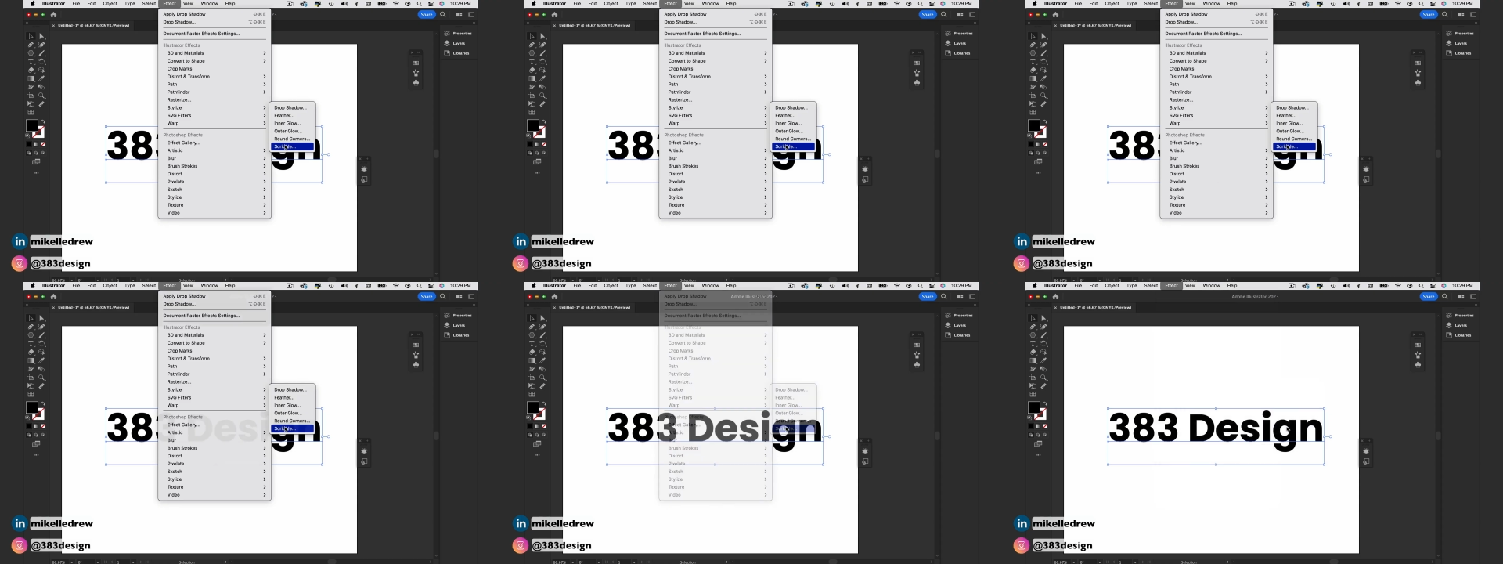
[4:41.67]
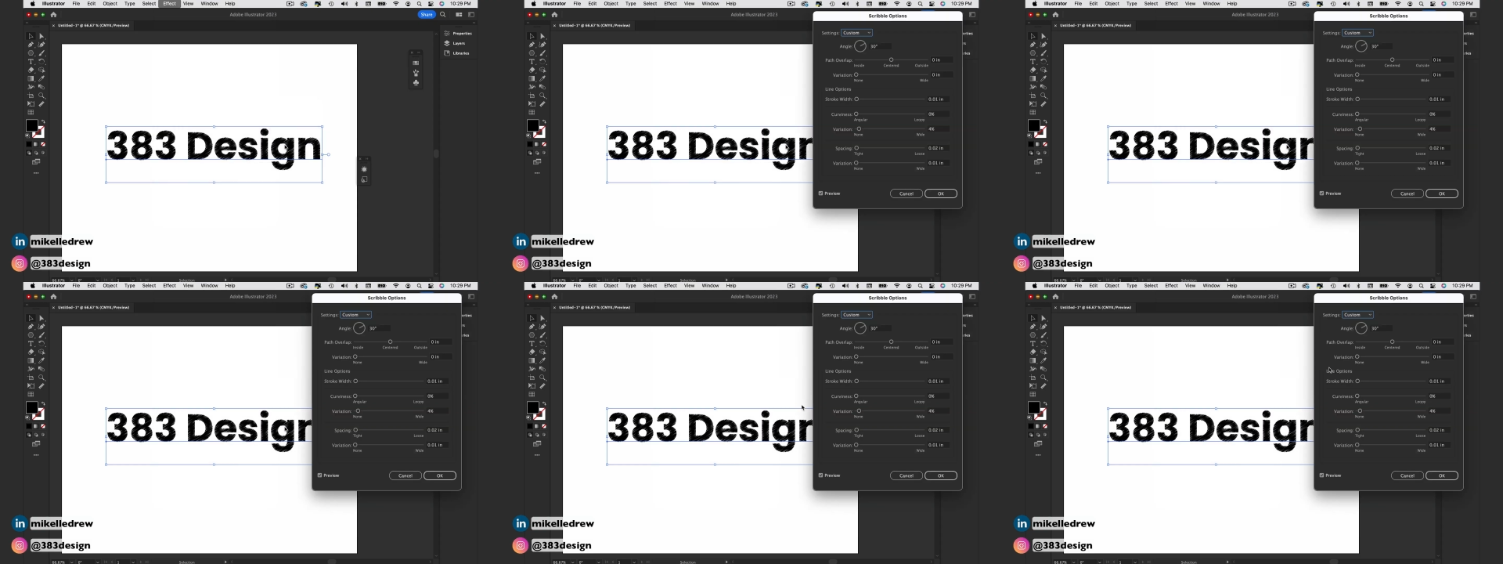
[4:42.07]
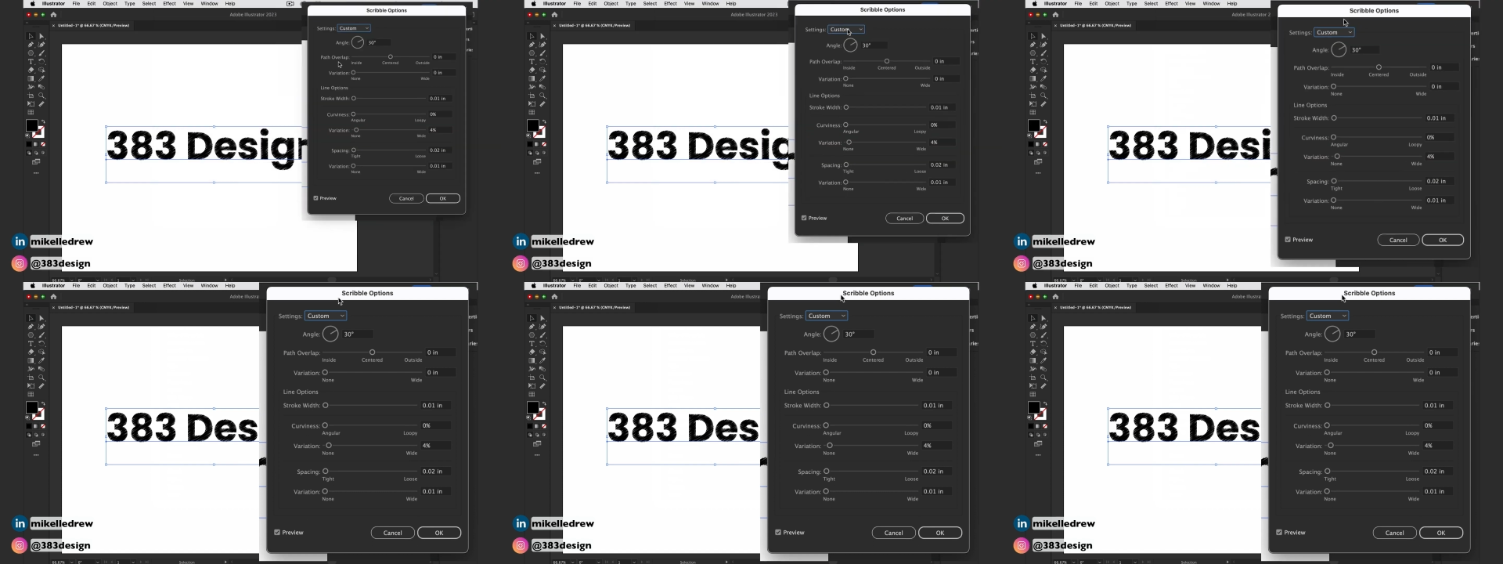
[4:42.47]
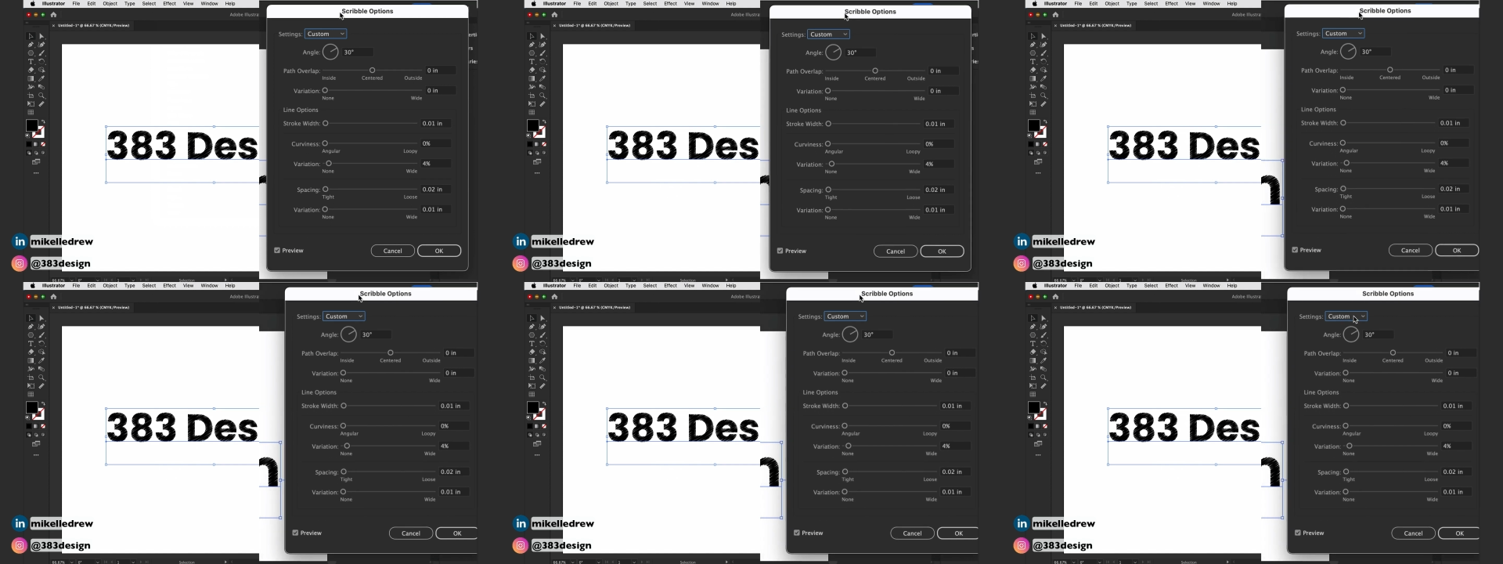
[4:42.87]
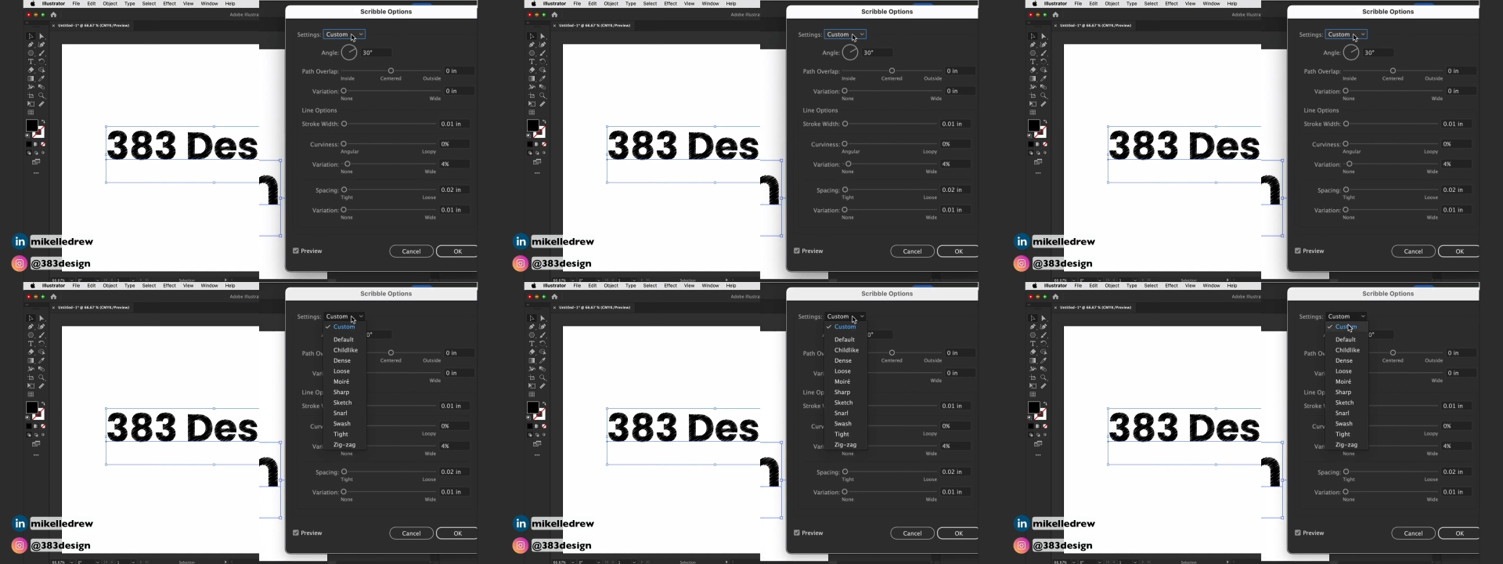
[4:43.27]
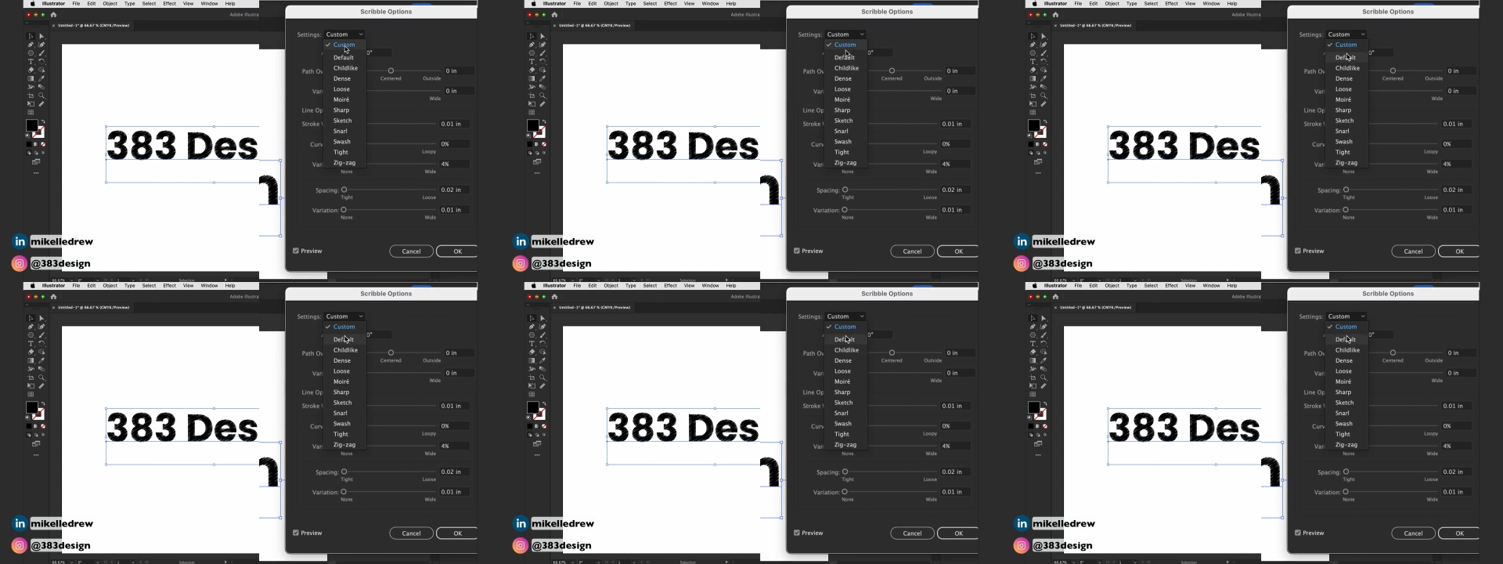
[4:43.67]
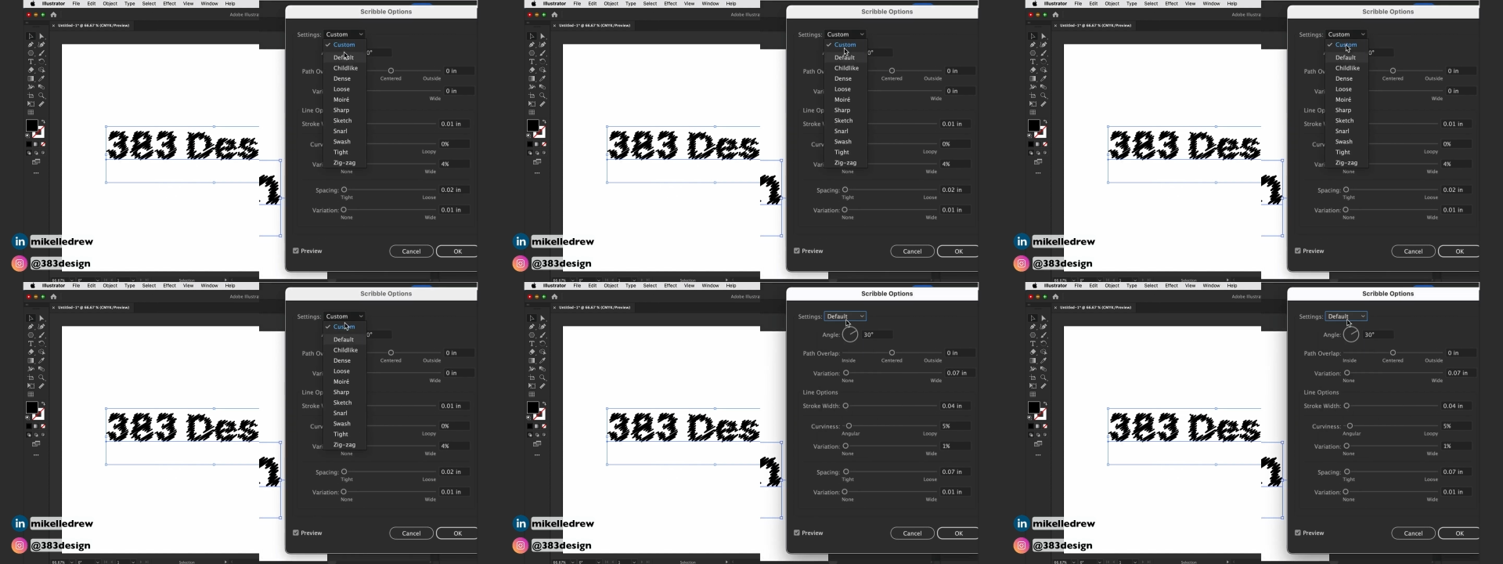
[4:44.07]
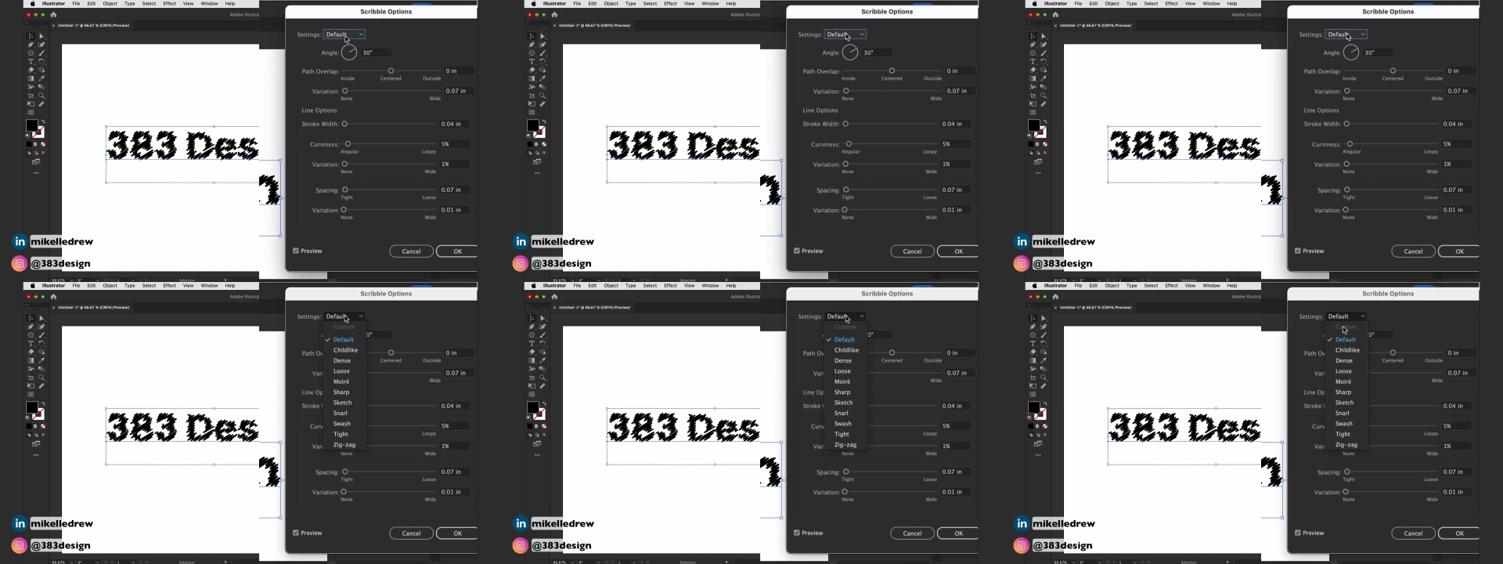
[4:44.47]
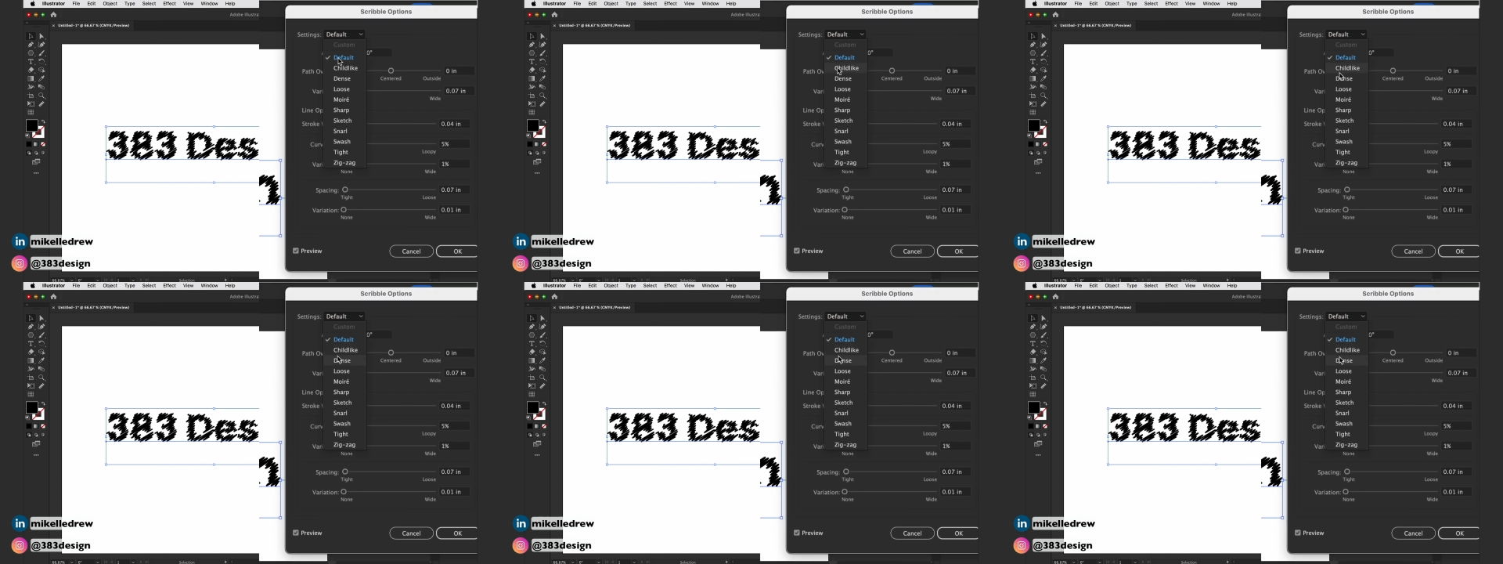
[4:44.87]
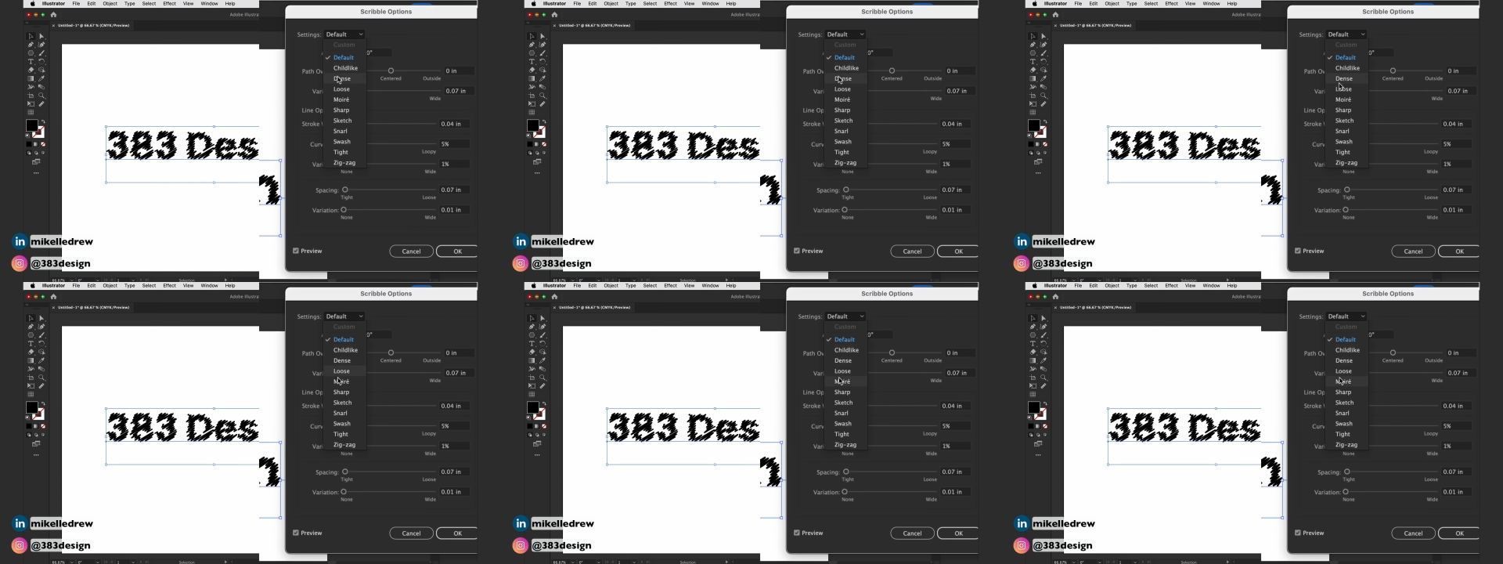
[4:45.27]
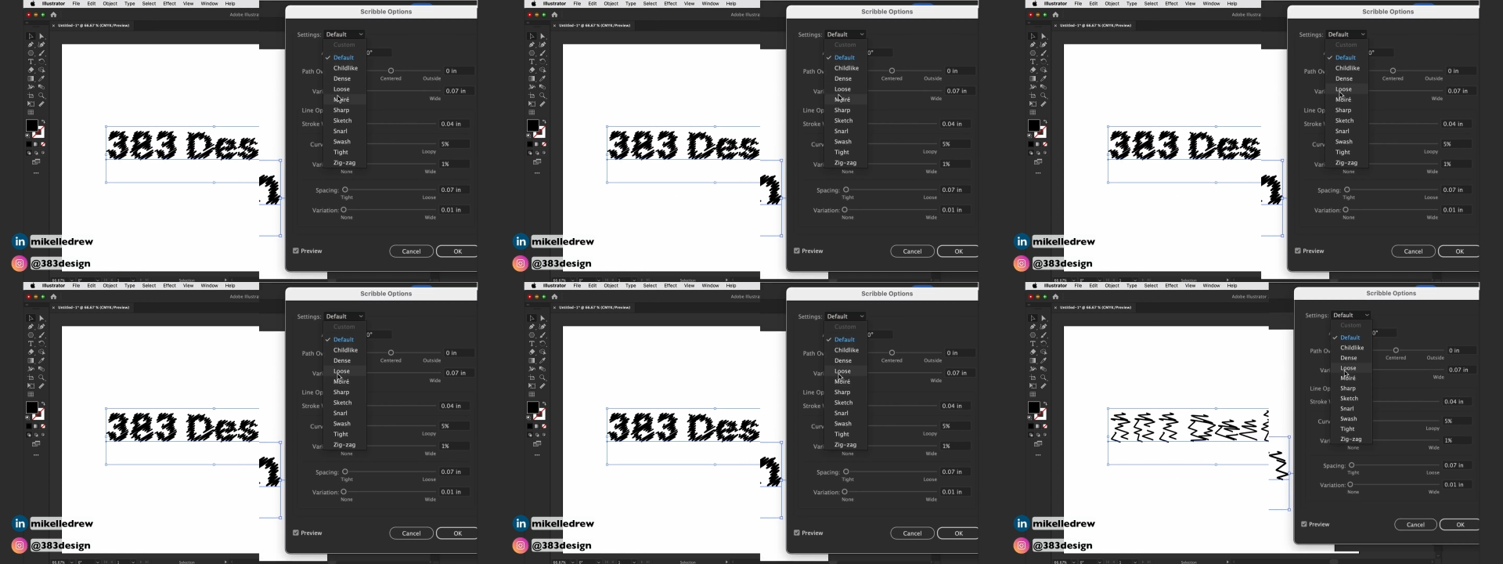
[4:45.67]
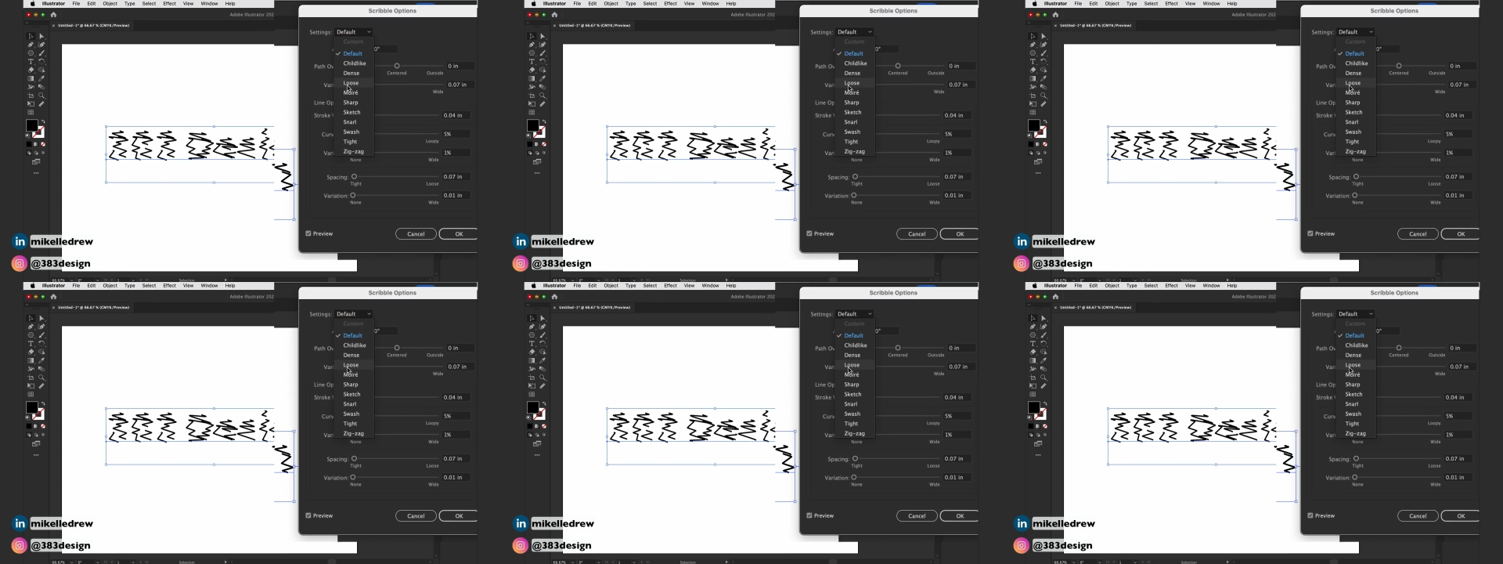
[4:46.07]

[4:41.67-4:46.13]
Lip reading: No face is visible, so there are no lips to read.